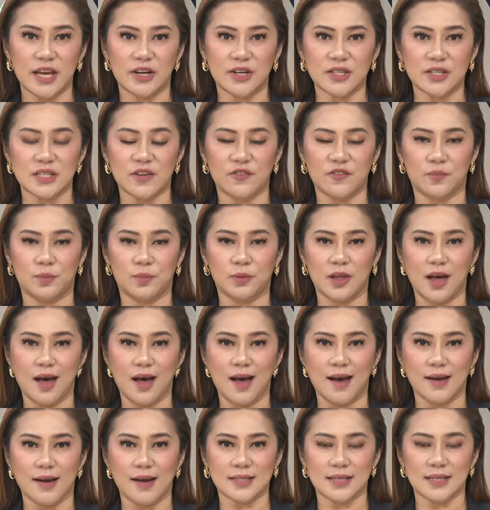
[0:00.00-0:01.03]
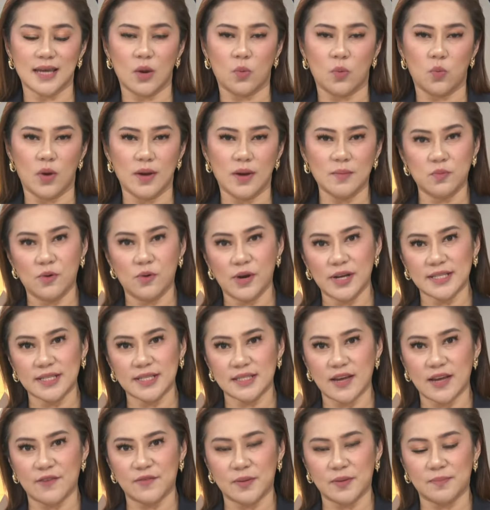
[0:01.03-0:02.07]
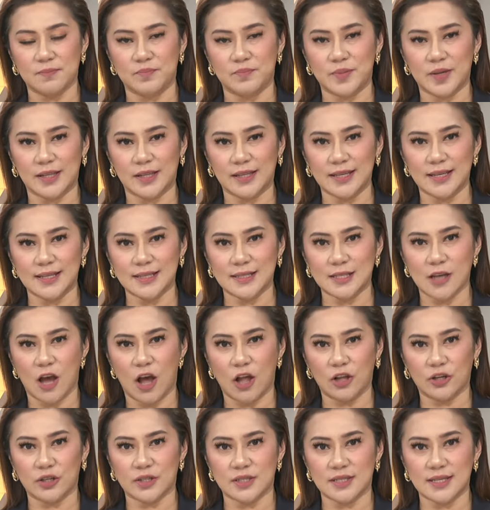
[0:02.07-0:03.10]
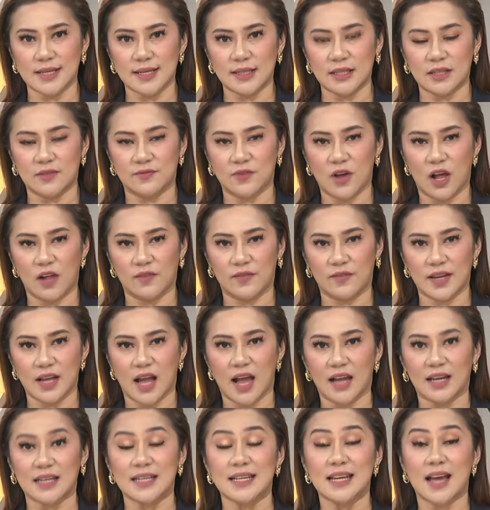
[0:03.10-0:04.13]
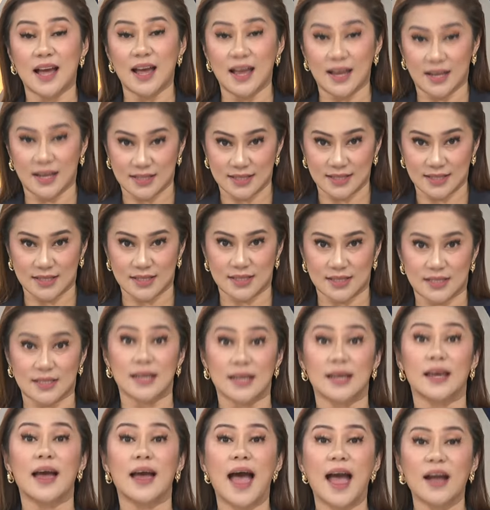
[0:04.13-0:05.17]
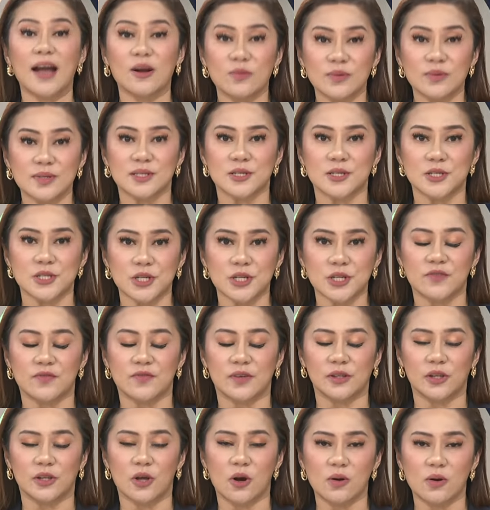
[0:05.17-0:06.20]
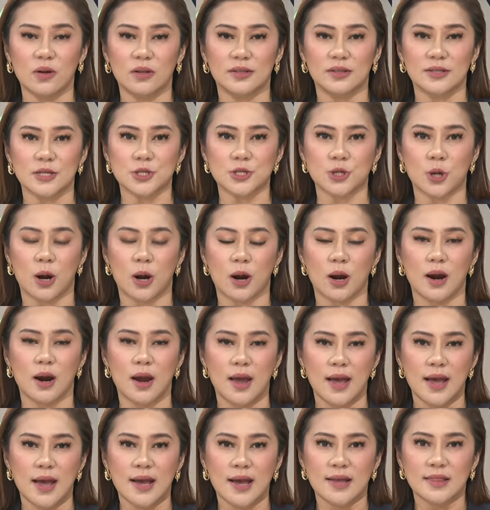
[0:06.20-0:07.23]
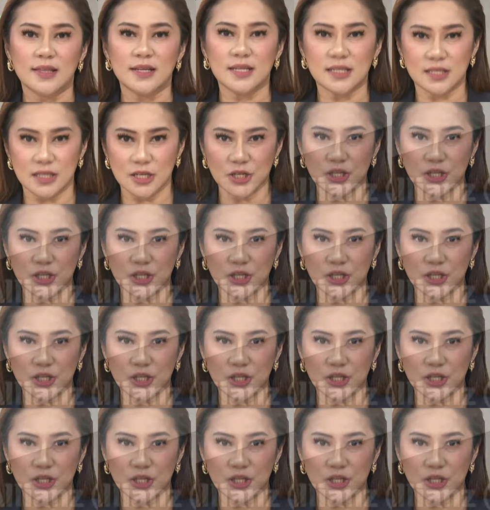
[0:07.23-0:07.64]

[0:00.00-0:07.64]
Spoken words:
have blocked a $1.7 billion deal involving Allianz's acquisition of a local insurer. The decision,